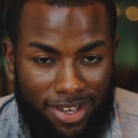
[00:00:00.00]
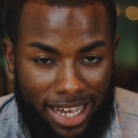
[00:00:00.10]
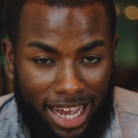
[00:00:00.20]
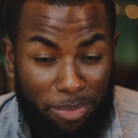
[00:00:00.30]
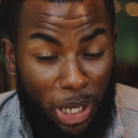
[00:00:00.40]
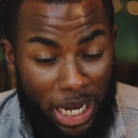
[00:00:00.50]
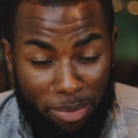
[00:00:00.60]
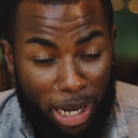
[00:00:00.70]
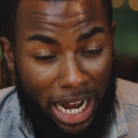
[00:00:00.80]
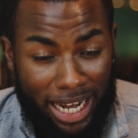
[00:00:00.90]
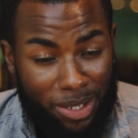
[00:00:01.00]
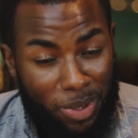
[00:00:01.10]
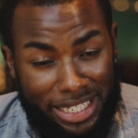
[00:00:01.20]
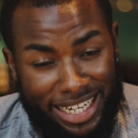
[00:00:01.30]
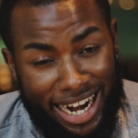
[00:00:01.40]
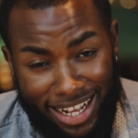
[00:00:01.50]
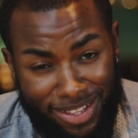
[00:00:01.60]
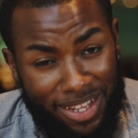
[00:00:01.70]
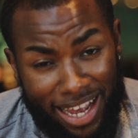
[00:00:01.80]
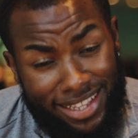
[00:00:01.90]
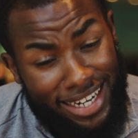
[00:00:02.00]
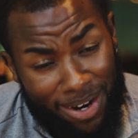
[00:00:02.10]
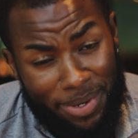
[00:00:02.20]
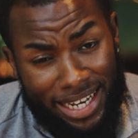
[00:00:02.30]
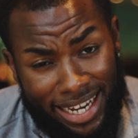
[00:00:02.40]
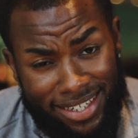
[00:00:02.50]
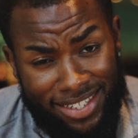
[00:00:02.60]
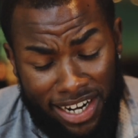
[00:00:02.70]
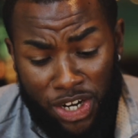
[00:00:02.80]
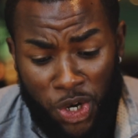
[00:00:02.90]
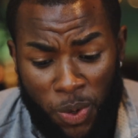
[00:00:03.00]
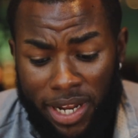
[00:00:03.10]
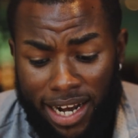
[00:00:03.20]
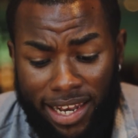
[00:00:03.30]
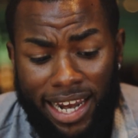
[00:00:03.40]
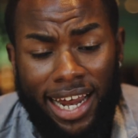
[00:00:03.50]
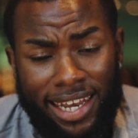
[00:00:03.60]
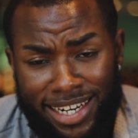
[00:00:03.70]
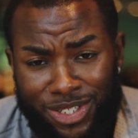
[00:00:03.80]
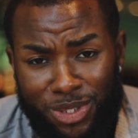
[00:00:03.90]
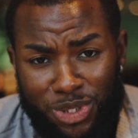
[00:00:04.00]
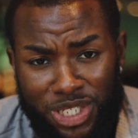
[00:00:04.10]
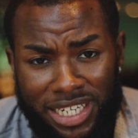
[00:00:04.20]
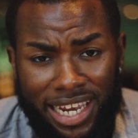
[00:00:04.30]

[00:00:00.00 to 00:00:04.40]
I got the ones that I think I would like, that I know that I like. I like sushi,